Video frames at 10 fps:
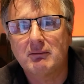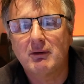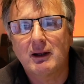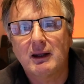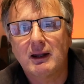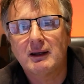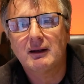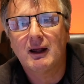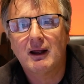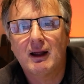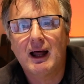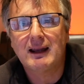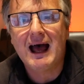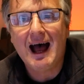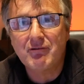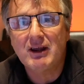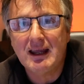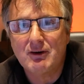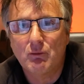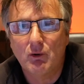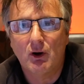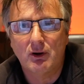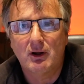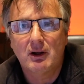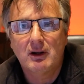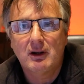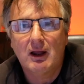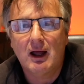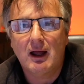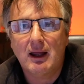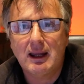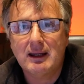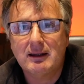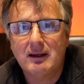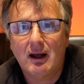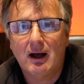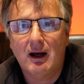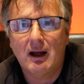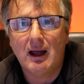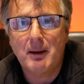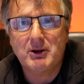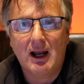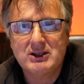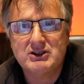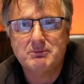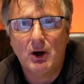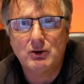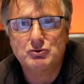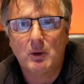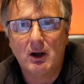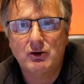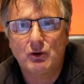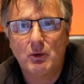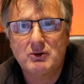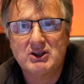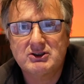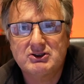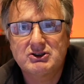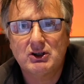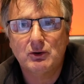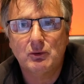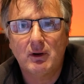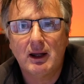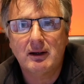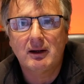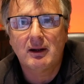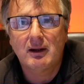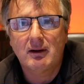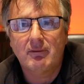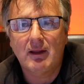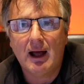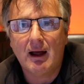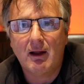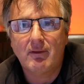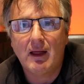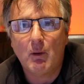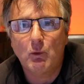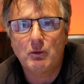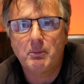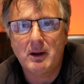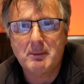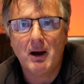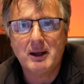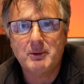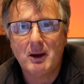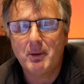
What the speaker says: run it in and have it run in emulated mode as well under Rosetta 2, then that would be maybe a